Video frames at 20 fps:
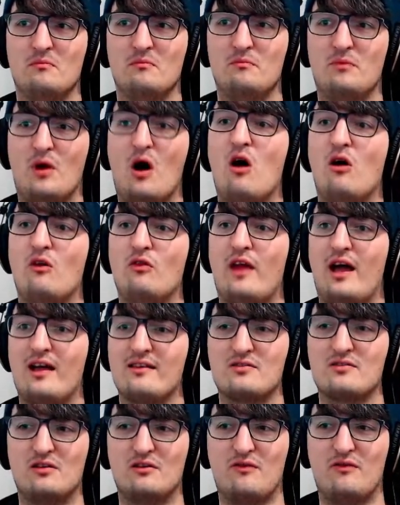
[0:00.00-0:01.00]
But on that
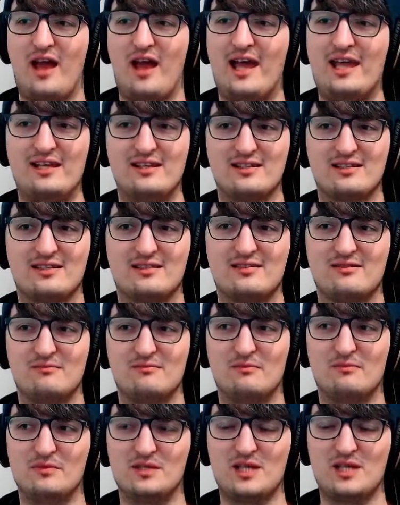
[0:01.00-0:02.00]
sort of
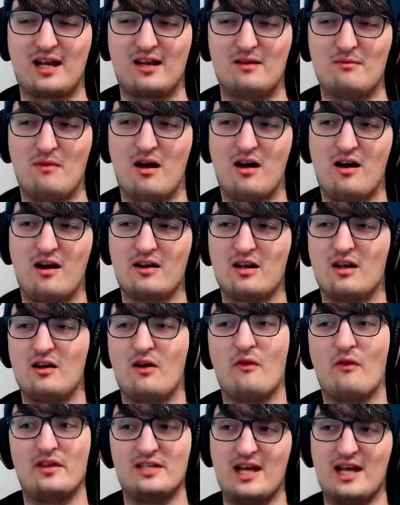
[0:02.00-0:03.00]
8-second mark and
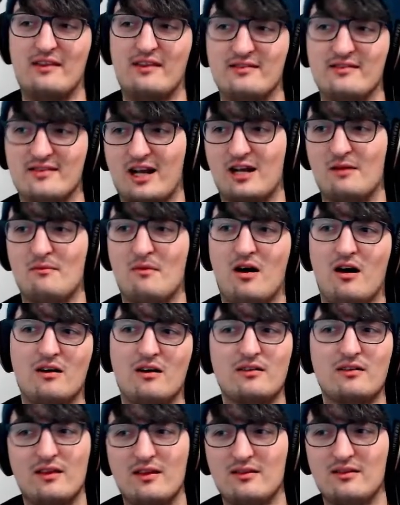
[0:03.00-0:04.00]
on the 10-second mark,